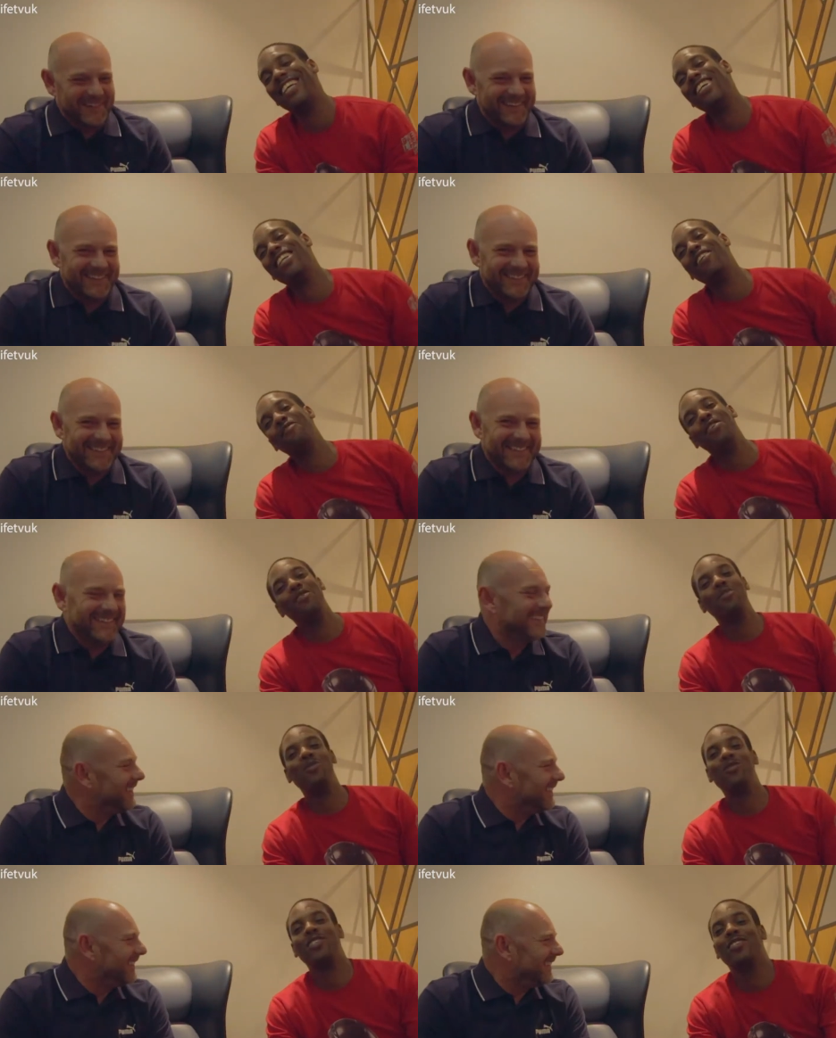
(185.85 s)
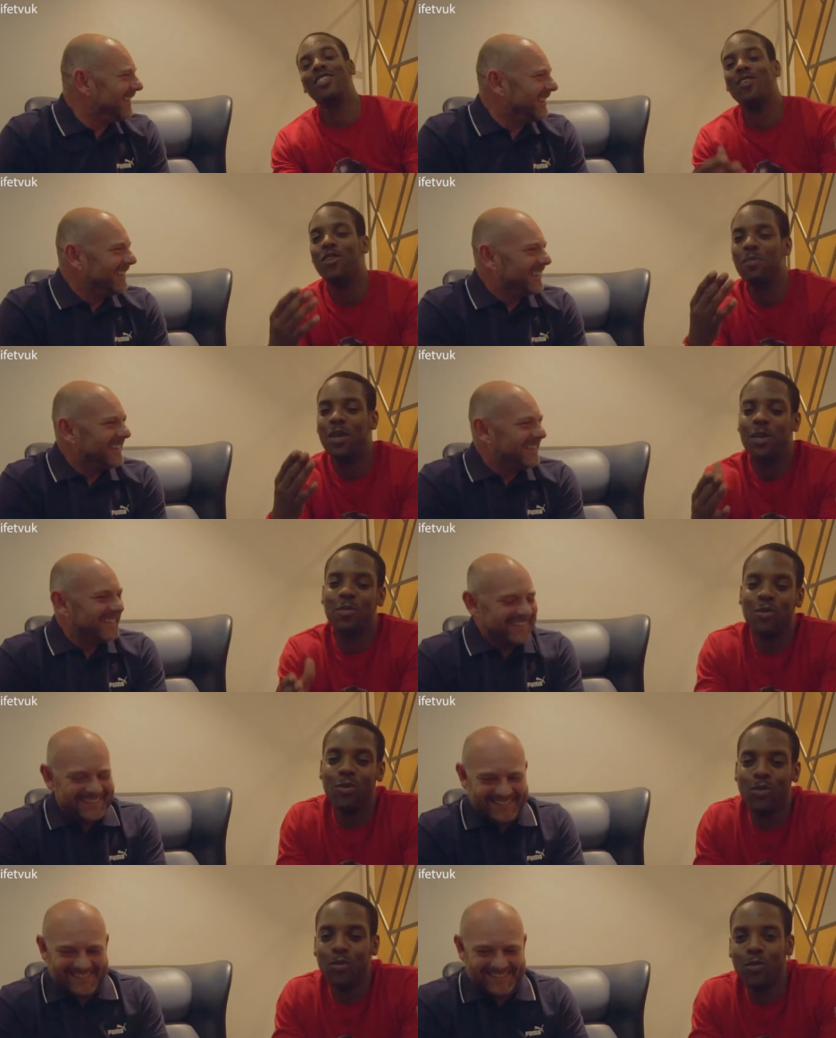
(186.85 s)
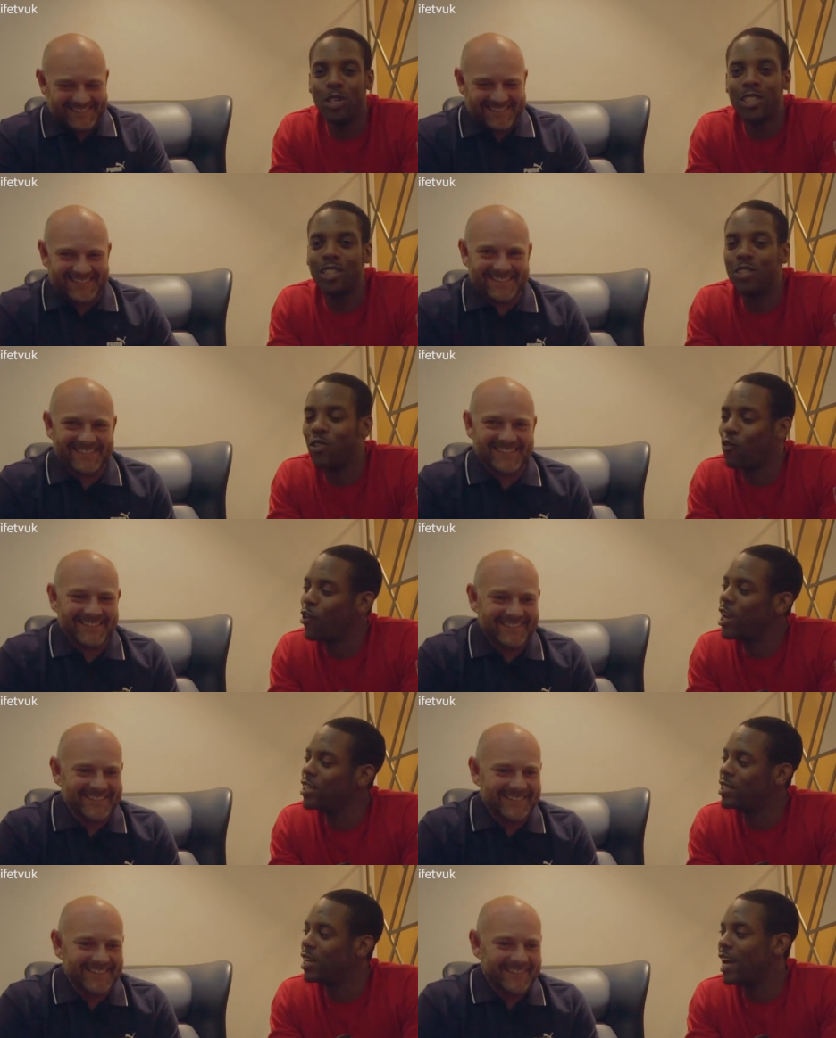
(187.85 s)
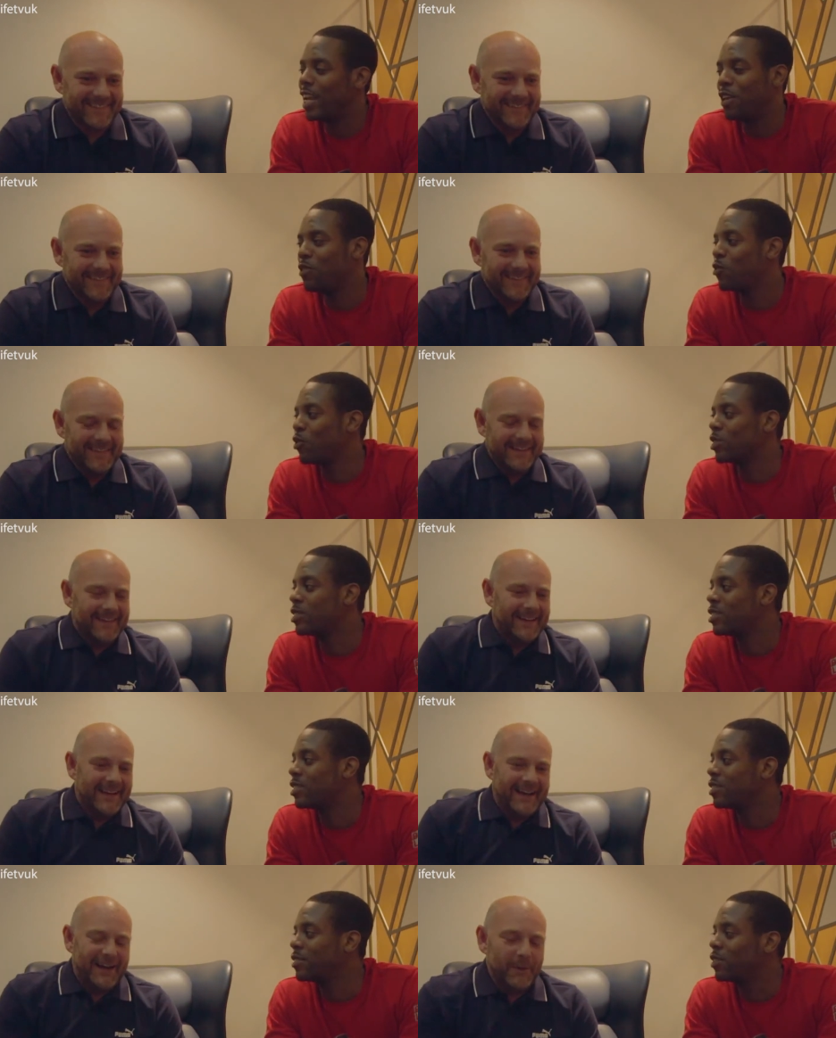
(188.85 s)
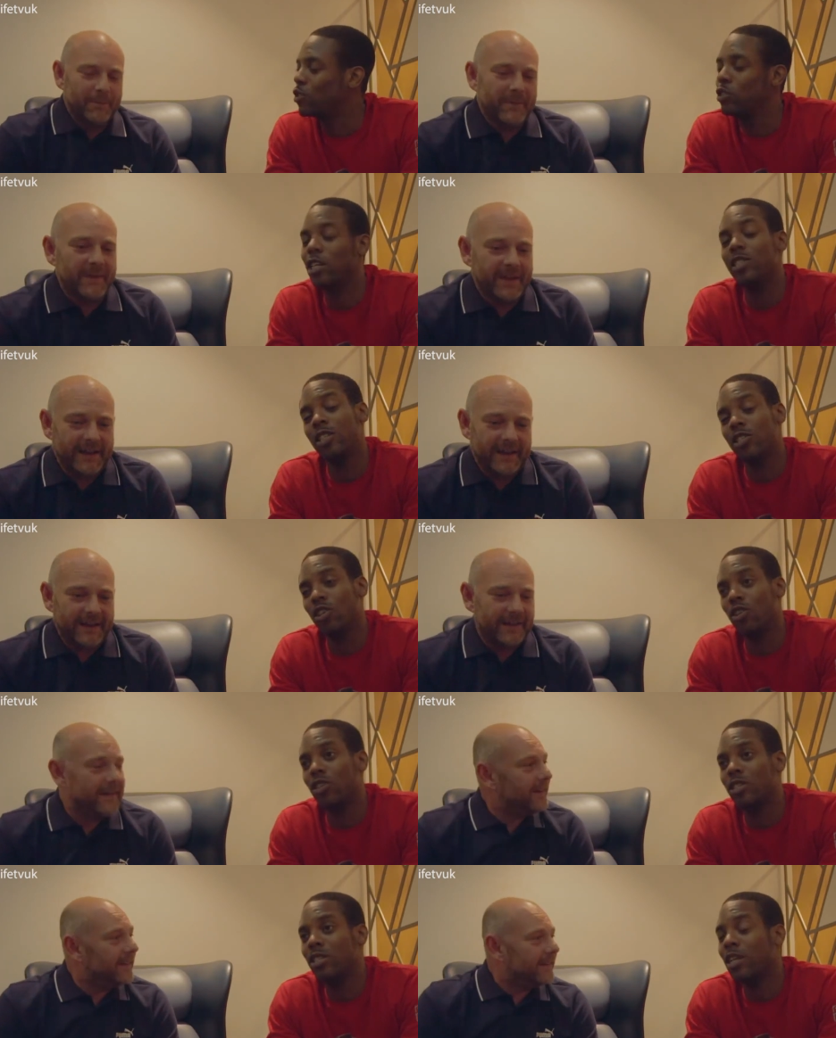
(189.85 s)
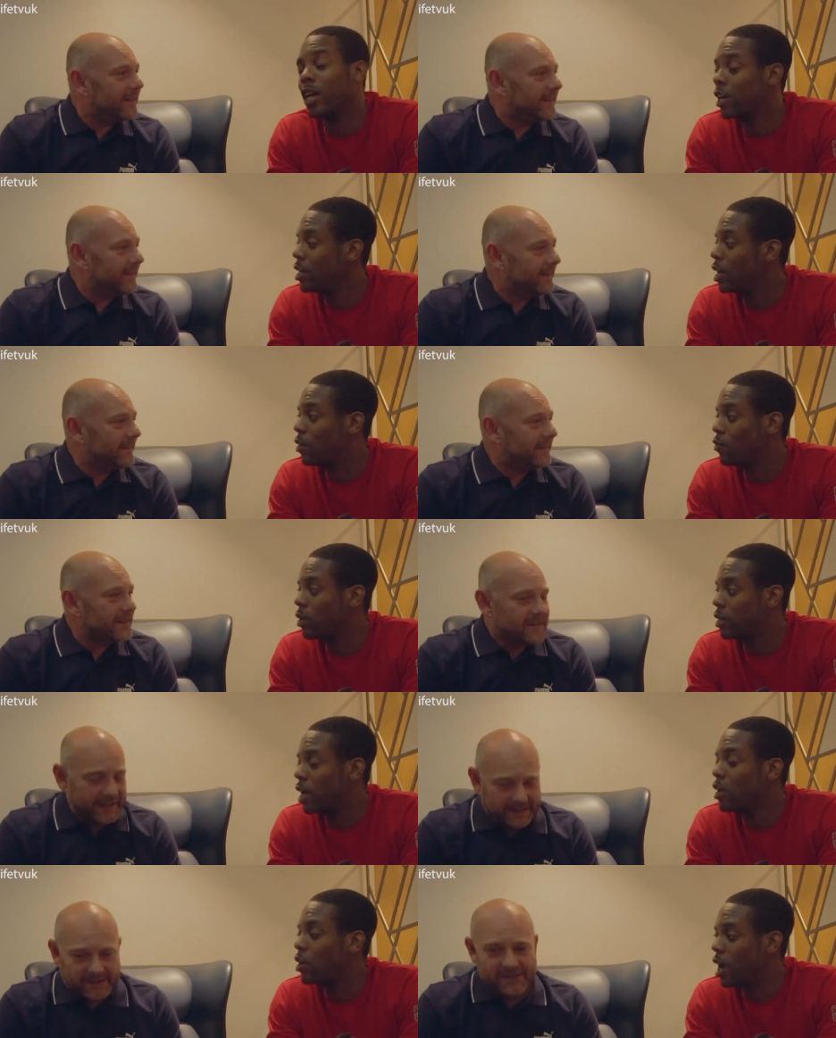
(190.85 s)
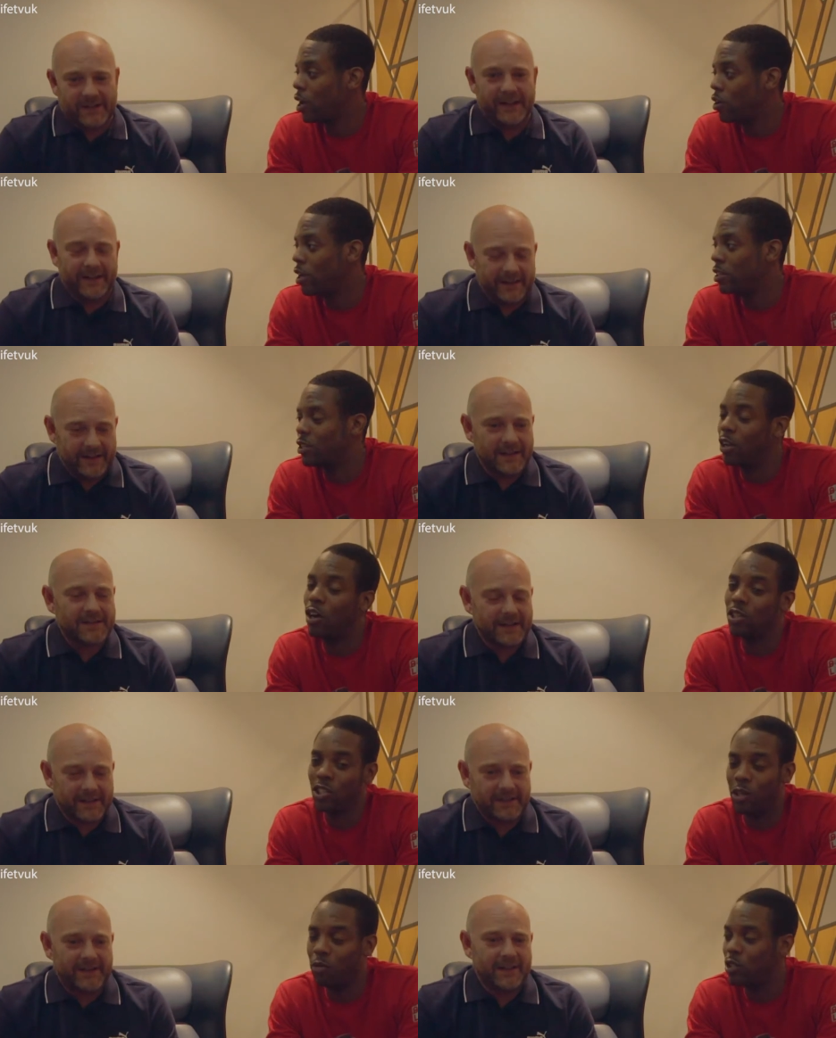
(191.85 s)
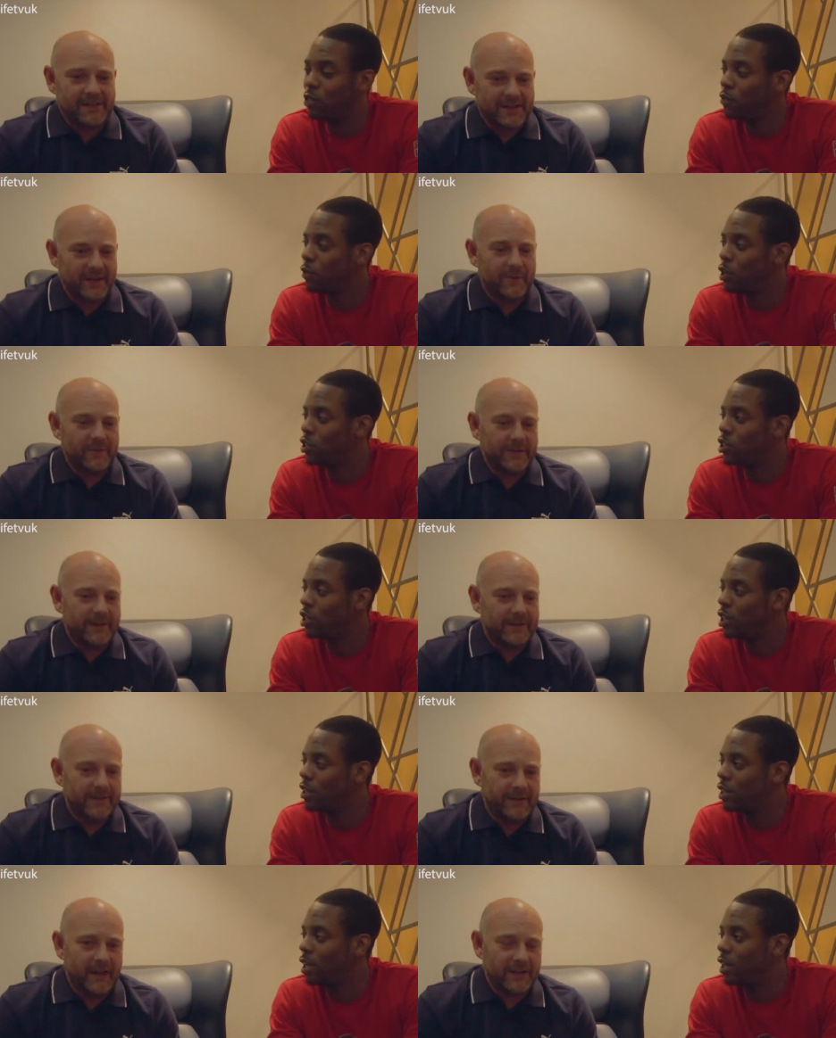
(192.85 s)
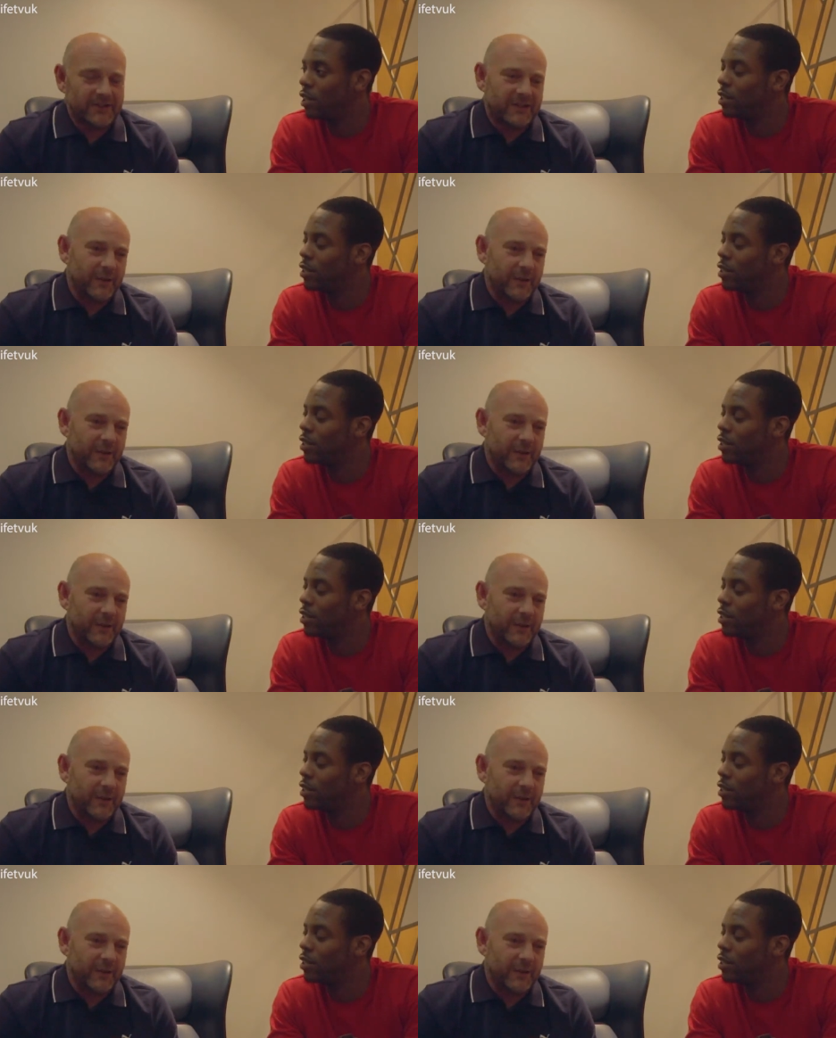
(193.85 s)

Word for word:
Speaker 1: inevitable. So tell the people what's the terrains like that you cross. Um, this is your second year. Second year, yeah, second year. So year. last